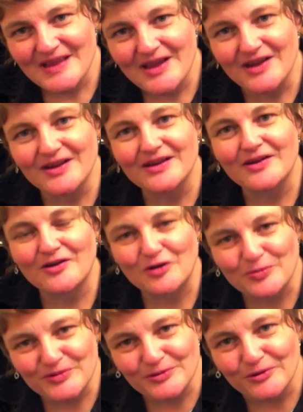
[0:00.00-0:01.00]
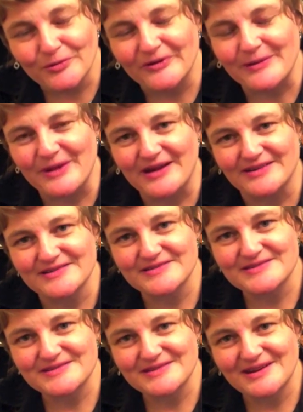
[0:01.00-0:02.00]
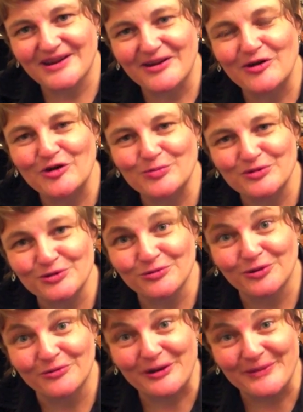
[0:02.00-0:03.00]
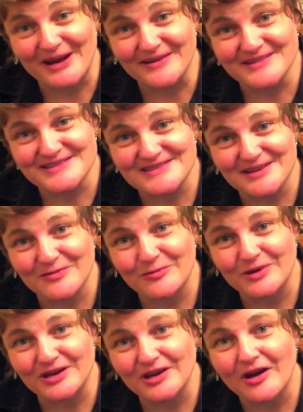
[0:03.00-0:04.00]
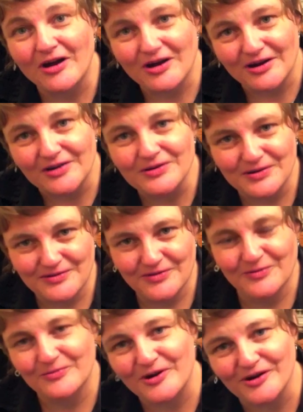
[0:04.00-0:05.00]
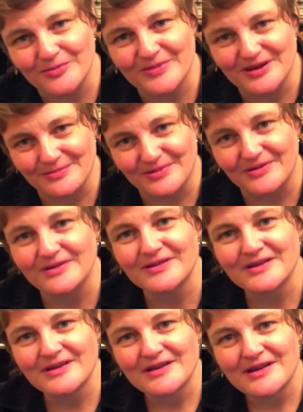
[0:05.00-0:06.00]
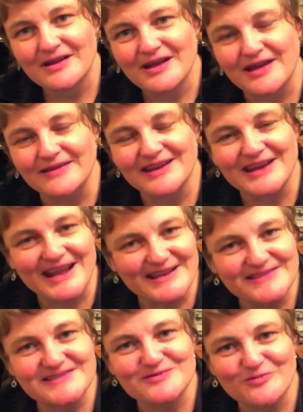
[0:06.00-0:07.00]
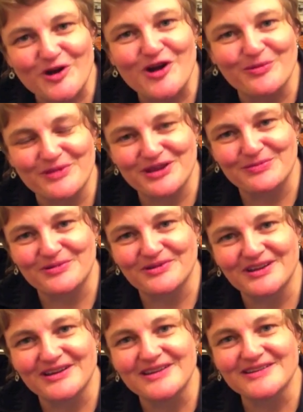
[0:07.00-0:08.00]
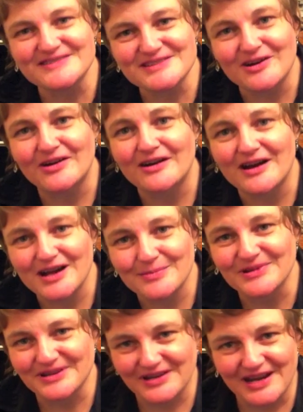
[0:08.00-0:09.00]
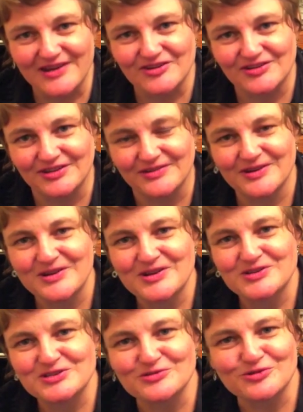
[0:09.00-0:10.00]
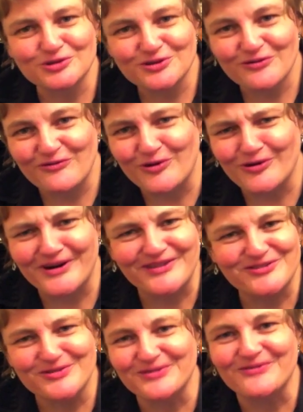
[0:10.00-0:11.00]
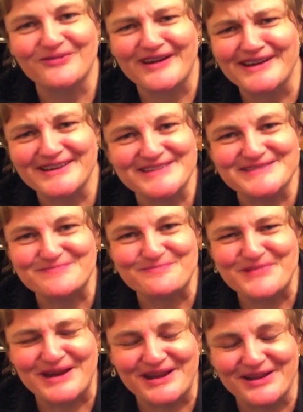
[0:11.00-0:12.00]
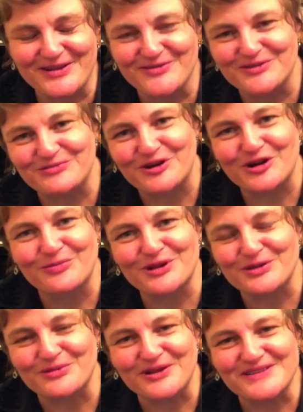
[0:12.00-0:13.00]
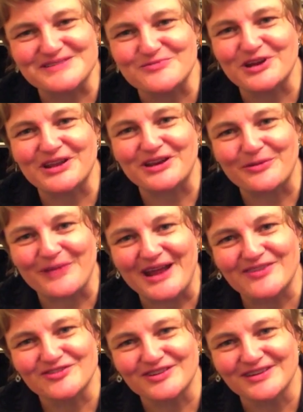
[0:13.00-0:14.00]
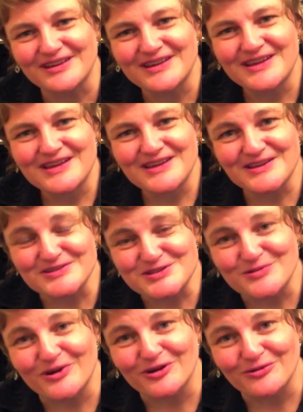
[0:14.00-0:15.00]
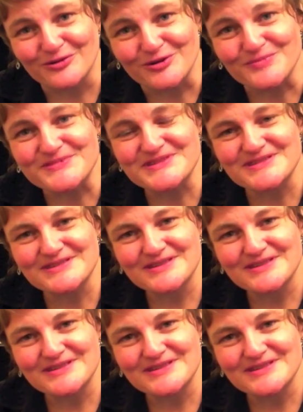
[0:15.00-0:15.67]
I hope you will remind us. I hope you will remind us that we are the wrong people, and that as the wrong people, it is our obligation to look for and to invite as many other wrong people as we can imagine into our groups.